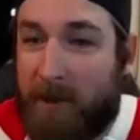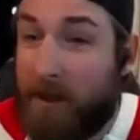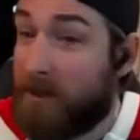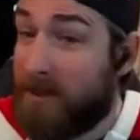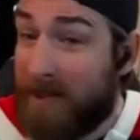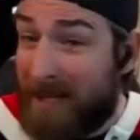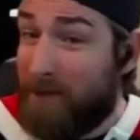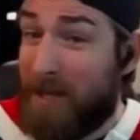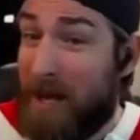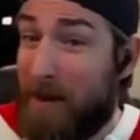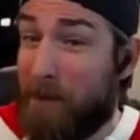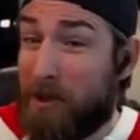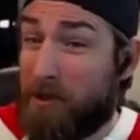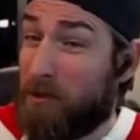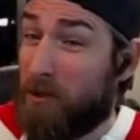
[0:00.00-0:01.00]
And it's not a, even
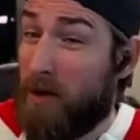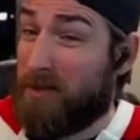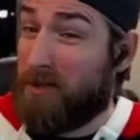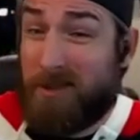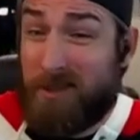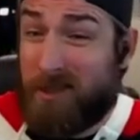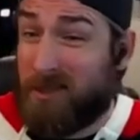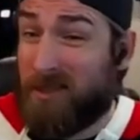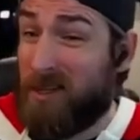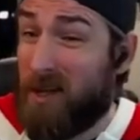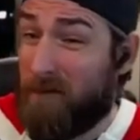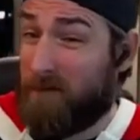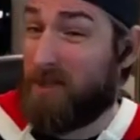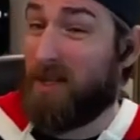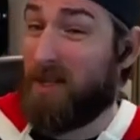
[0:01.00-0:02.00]
that much thrust. It's just
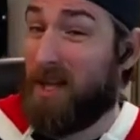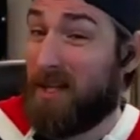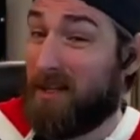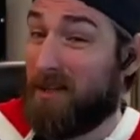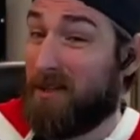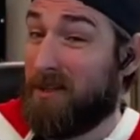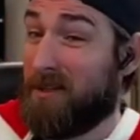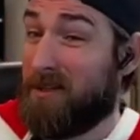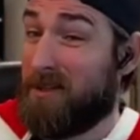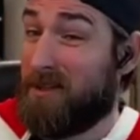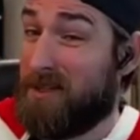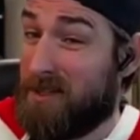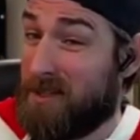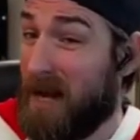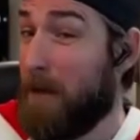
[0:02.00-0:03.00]
enough to like
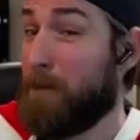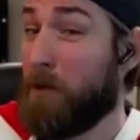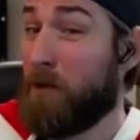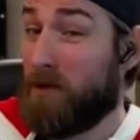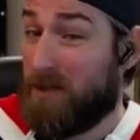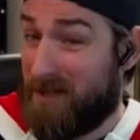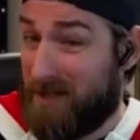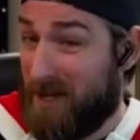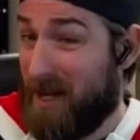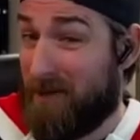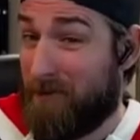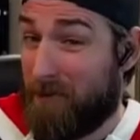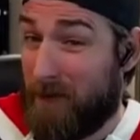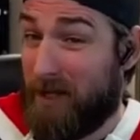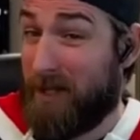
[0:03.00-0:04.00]
stop survive. your
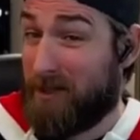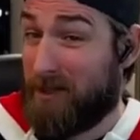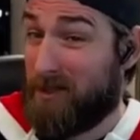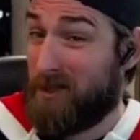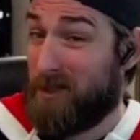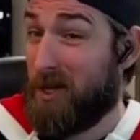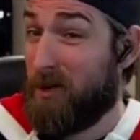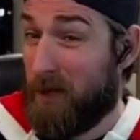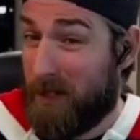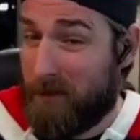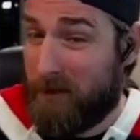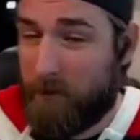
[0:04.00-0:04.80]
descent, right? Yeah. Like slow it.